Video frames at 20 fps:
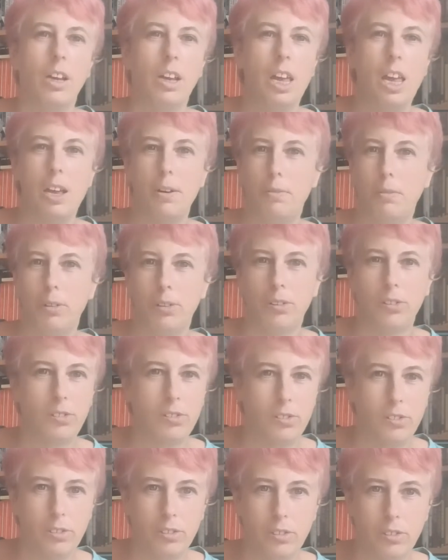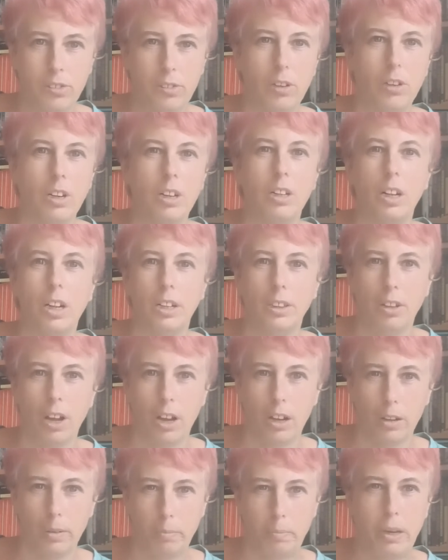It was solidly
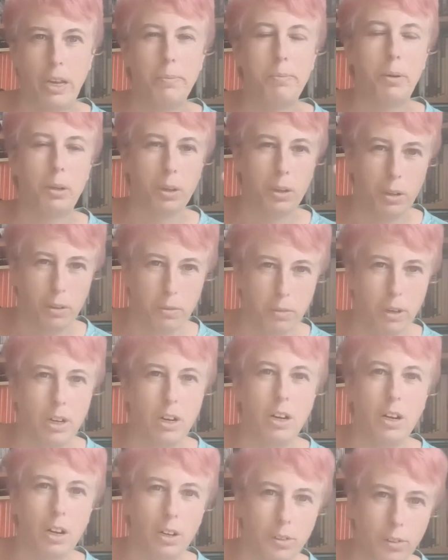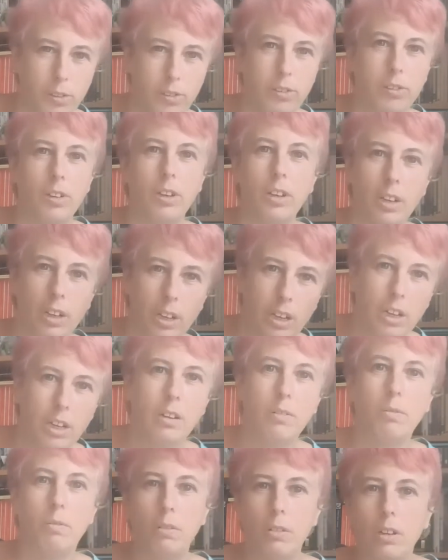known. People who were close
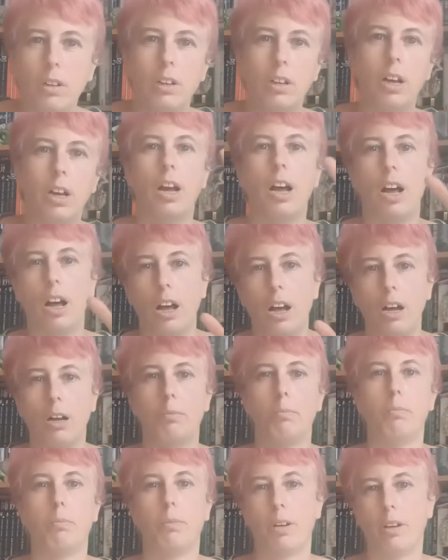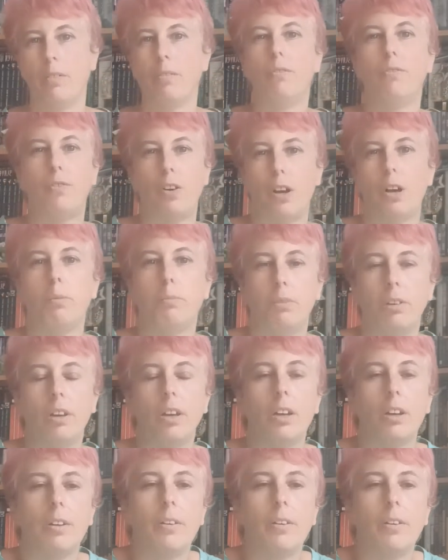confirmed it